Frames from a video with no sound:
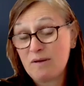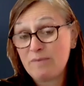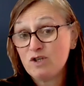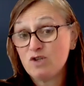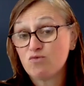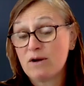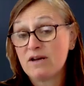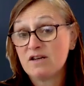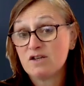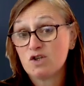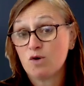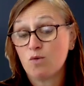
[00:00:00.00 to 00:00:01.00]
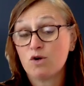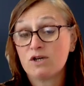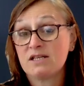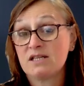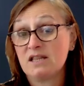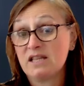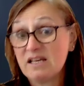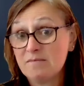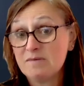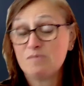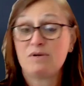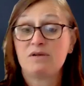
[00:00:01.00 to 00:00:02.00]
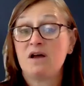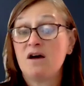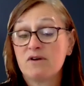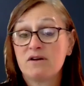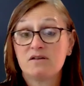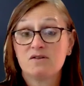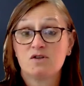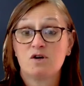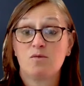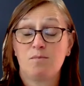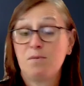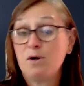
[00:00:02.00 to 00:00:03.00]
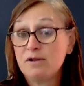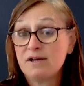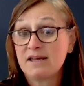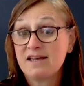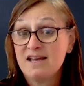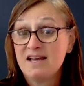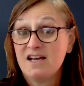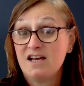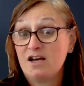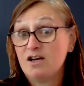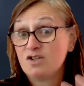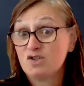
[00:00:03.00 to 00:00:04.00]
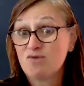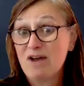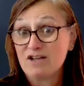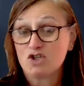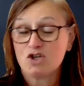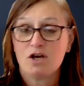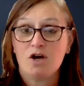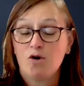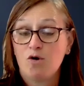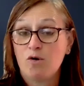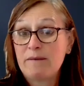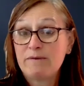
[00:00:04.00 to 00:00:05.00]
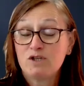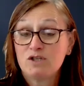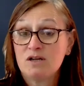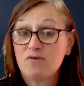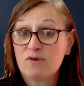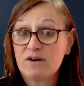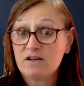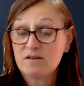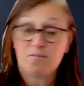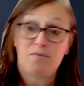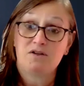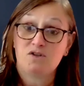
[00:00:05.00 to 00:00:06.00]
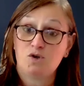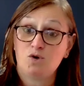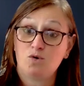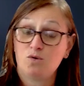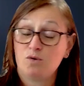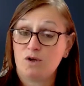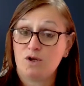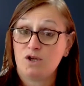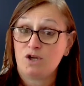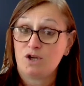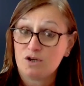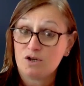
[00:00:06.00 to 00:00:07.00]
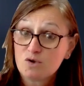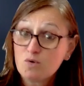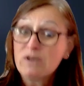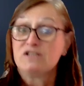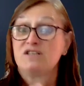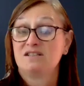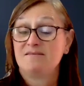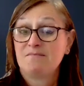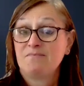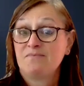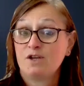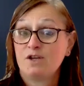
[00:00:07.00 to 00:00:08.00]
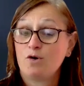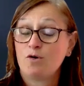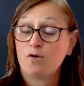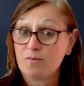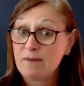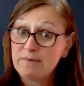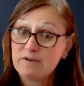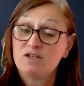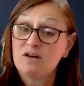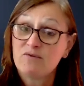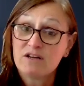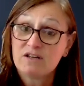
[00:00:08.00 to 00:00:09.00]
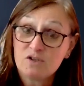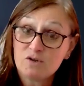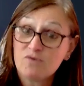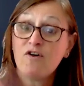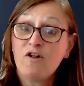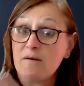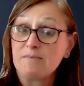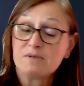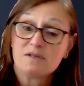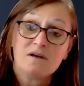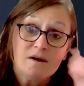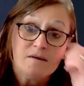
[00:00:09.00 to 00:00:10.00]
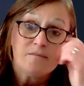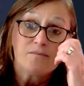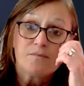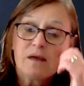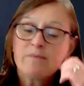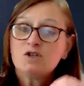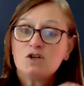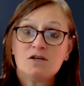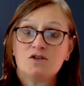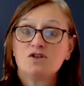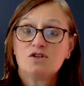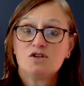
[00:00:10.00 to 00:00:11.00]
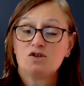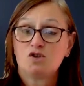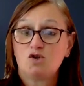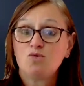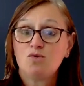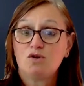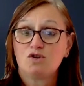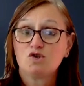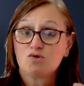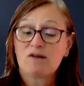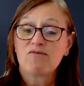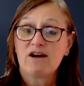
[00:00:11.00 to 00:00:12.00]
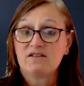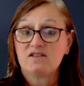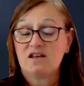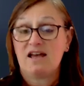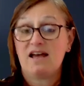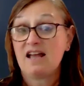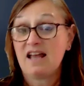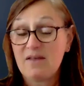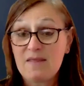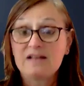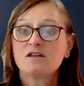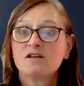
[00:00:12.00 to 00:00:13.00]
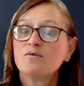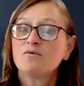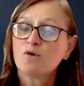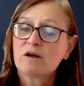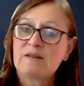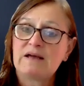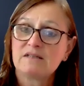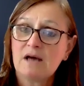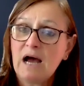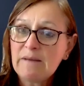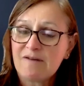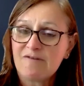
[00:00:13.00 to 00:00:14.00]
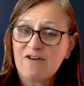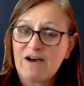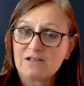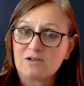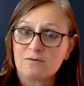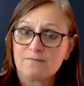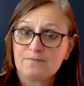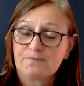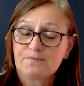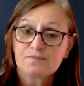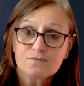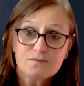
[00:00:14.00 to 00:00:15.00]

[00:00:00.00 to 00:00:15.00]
maybe she's ready to start working libs, but not ready to start pulling a stretch, or maybe she's not ready to twist, or maybe she's not ready to do full ups. Maybe she can just do the straight rides, and that's going to work on that timing factor.